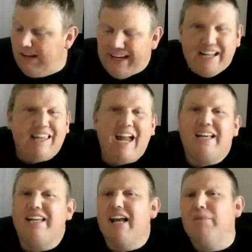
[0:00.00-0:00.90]

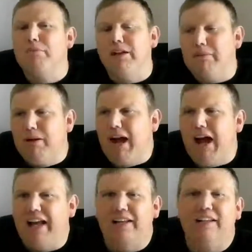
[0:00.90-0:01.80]
Eli did not play
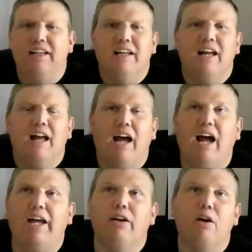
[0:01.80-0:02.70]
bad.
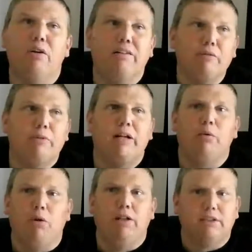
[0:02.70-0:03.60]
I know everybody
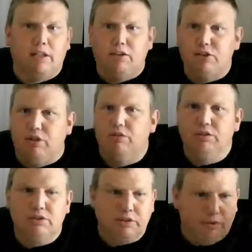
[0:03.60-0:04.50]
wants Donald
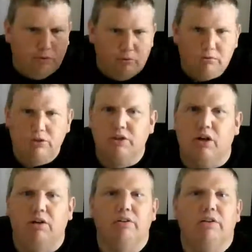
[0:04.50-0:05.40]
Jones to
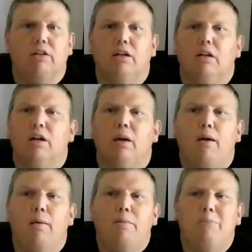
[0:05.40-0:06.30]
start.
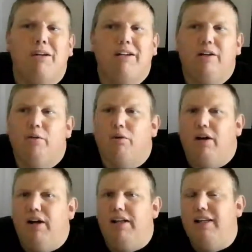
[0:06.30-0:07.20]
But you know
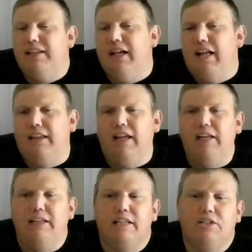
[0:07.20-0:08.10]
what? I
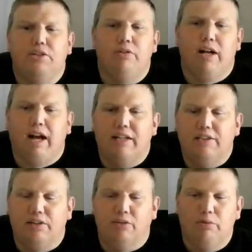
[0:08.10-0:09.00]
think these two
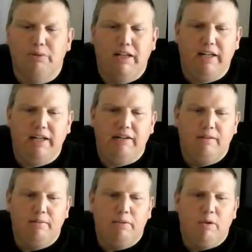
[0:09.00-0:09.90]
guys are going to be
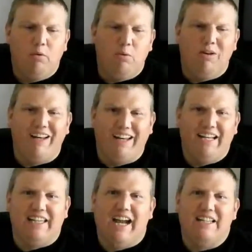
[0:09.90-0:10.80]
what
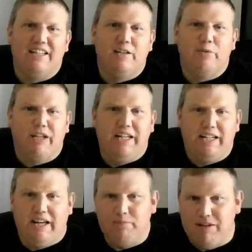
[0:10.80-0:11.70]
Eli did when he
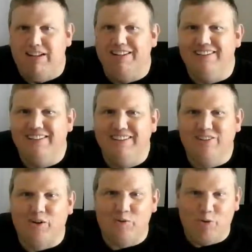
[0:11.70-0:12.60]
came in.
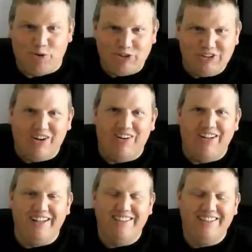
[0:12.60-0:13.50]
Kurt Warner
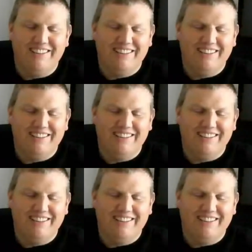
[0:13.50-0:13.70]
started.